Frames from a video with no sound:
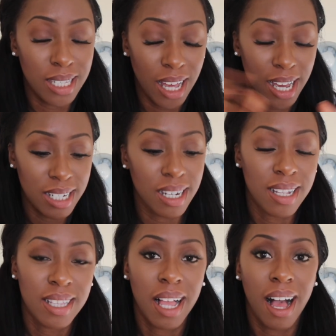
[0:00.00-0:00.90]
side.
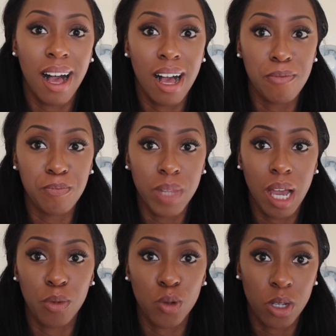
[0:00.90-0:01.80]
I'm
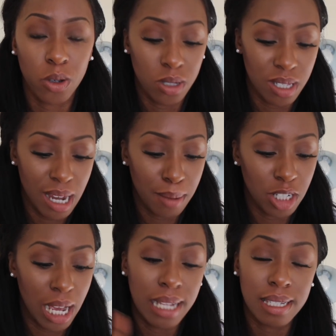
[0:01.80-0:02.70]
also on
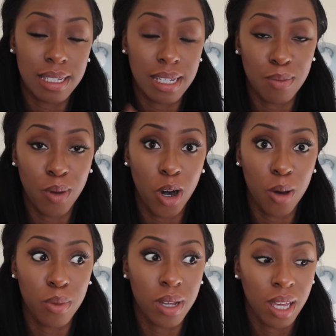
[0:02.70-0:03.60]
Snapchat,
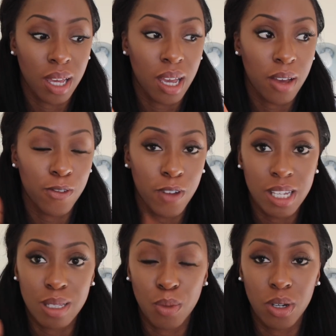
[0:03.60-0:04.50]
Depop,
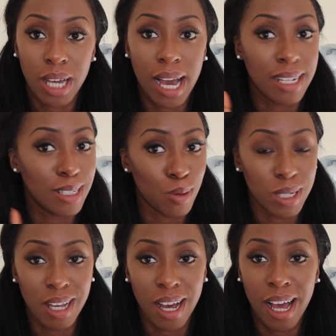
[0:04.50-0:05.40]
Facebook and
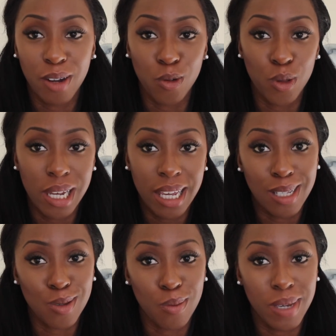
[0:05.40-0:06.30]
Twitter, and all the
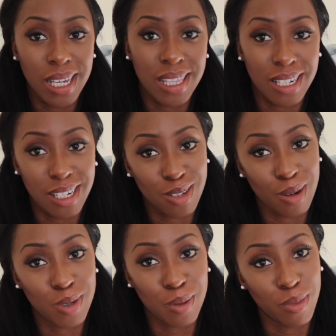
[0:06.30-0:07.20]
links will be in the
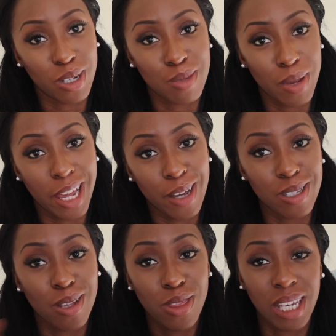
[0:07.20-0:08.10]
description box below.
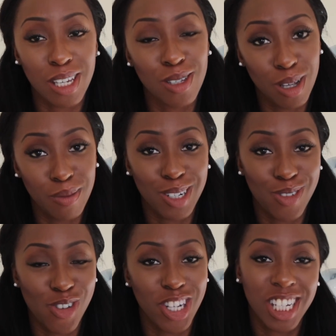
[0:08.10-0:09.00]
So thank you so much
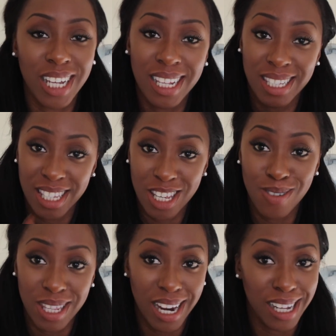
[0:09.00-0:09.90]
for watching, and see you
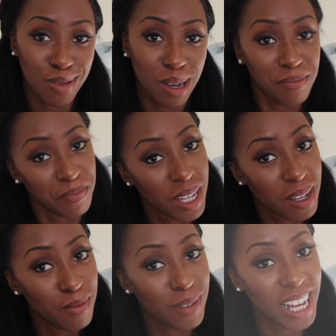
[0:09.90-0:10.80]
in the next one.
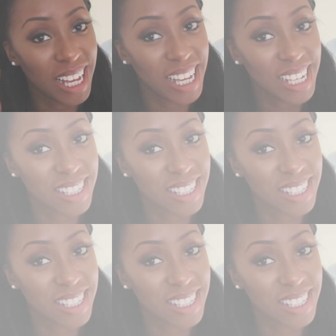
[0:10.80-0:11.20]
Bye!